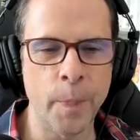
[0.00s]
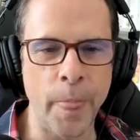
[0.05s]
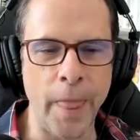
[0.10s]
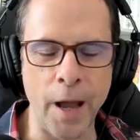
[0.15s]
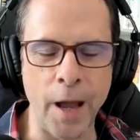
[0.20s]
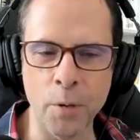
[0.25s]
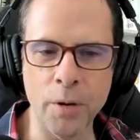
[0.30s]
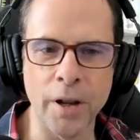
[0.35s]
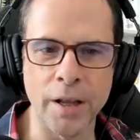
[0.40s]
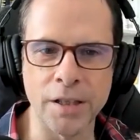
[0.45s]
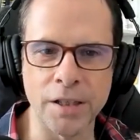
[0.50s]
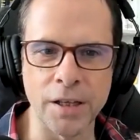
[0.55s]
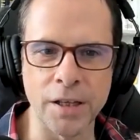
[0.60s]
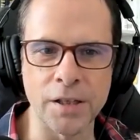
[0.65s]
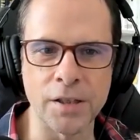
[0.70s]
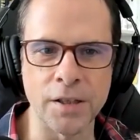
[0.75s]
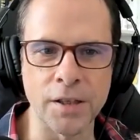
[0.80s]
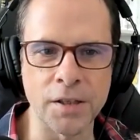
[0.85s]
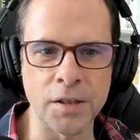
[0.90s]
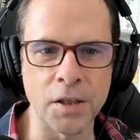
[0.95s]
how would I
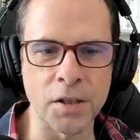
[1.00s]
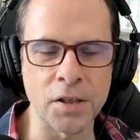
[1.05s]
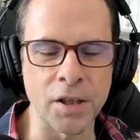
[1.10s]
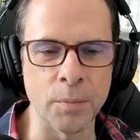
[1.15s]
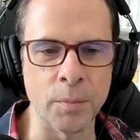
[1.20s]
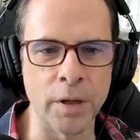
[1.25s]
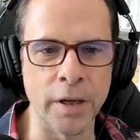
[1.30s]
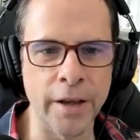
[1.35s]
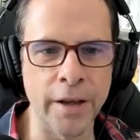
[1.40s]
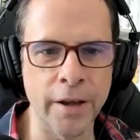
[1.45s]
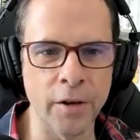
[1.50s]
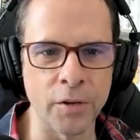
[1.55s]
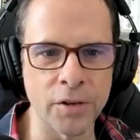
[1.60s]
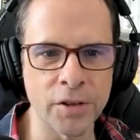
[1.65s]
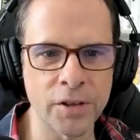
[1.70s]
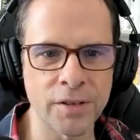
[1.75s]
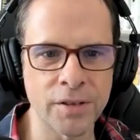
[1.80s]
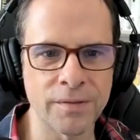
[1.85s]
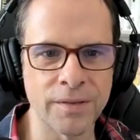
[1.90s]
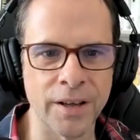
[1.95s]
teach this to somebody
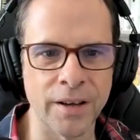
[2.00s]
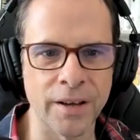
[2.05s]
else?